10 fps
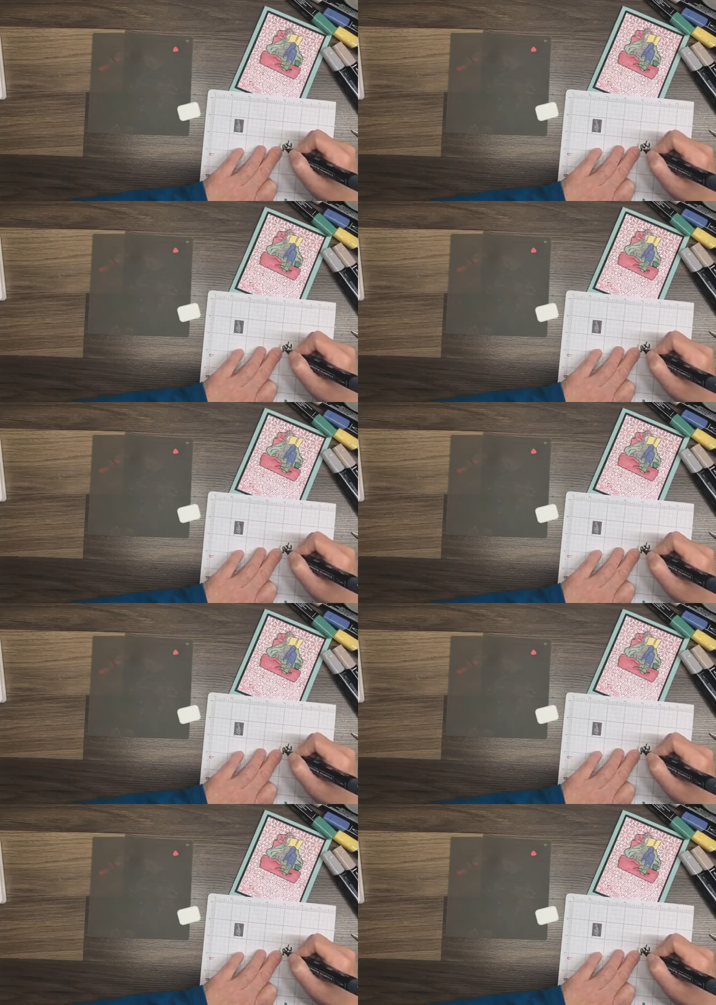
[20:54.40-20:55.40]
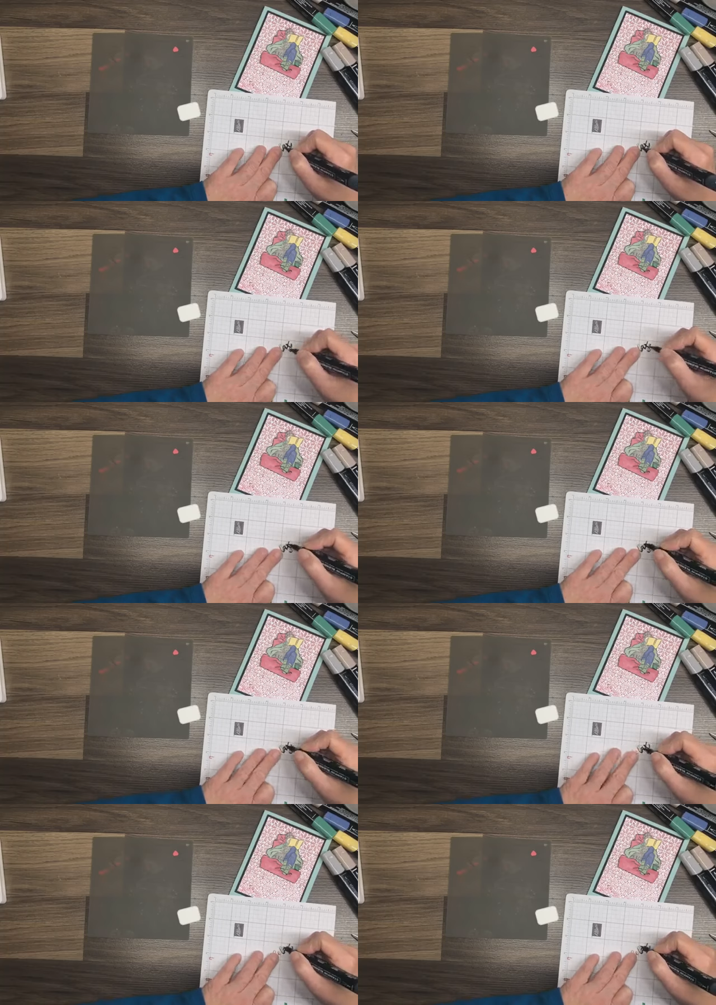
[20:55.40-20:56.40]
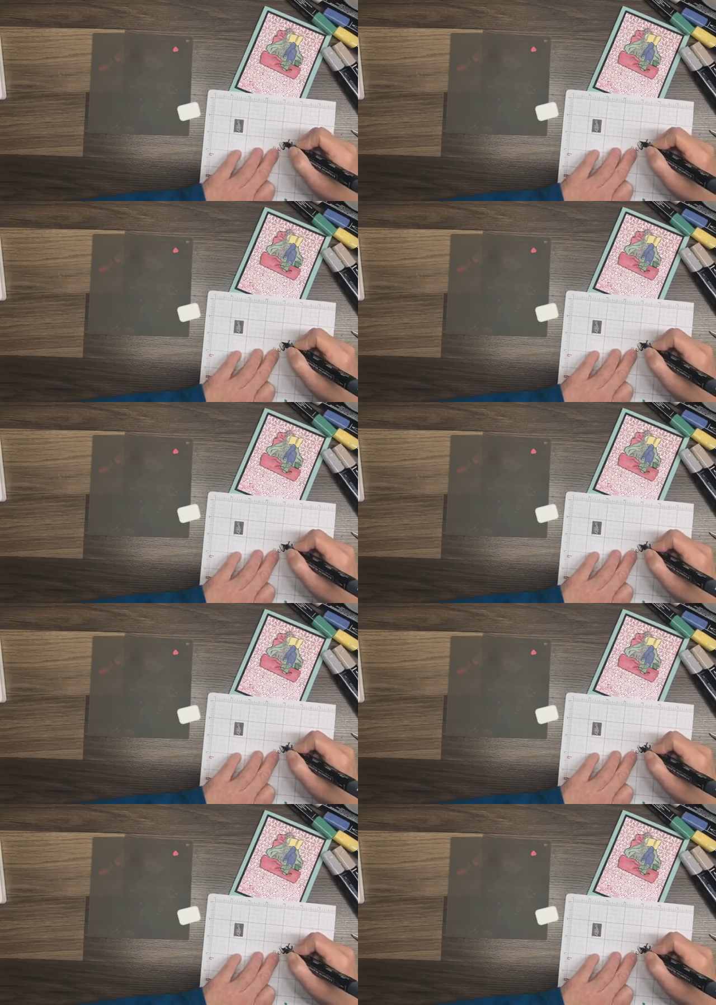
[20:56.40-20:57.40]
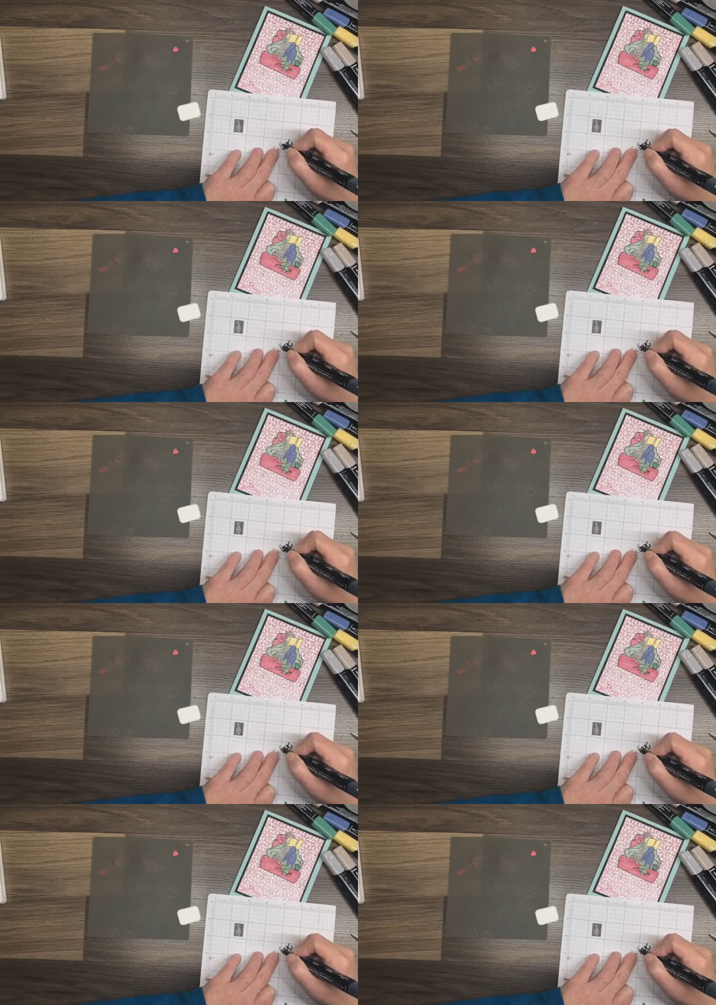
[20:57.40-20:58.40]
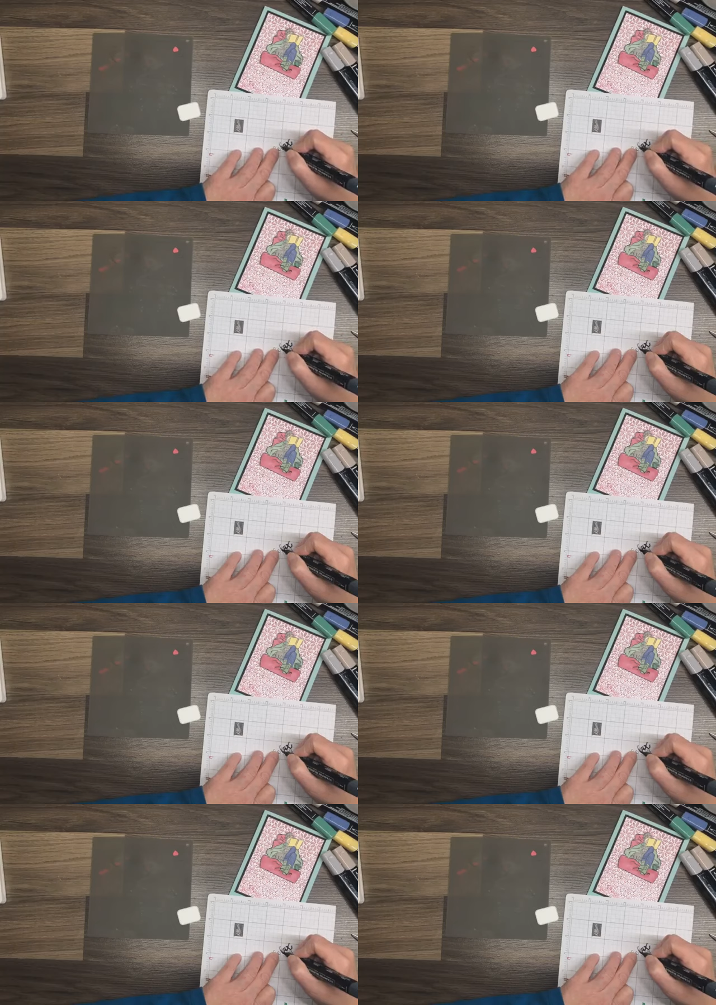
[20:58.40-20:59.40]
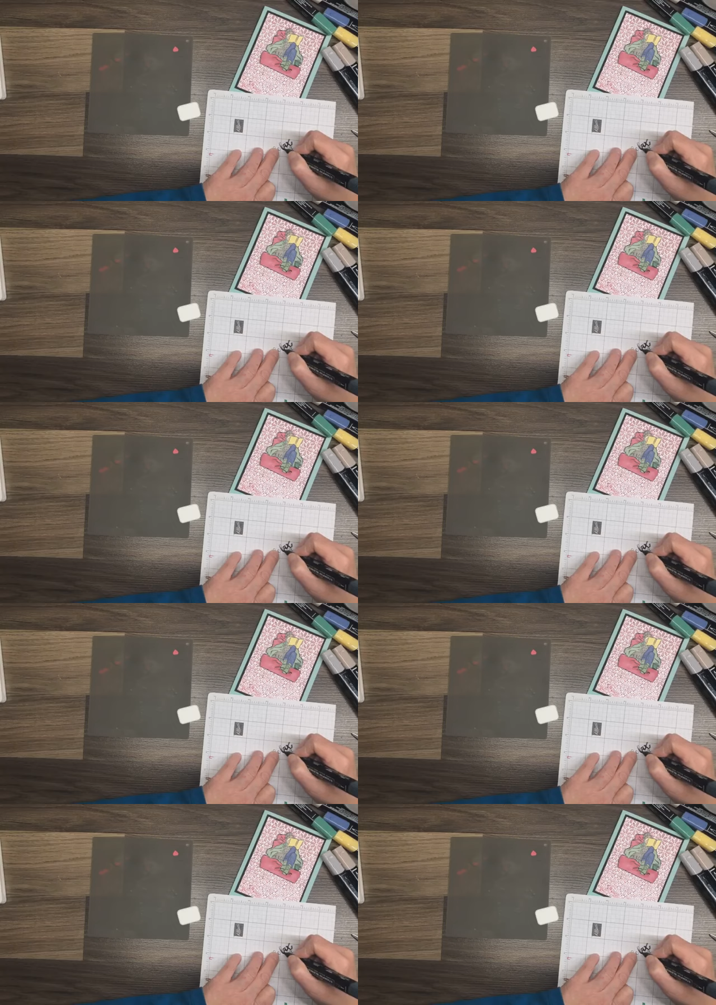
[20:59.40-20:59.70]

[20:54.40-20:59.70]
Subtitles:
(no speaker visible)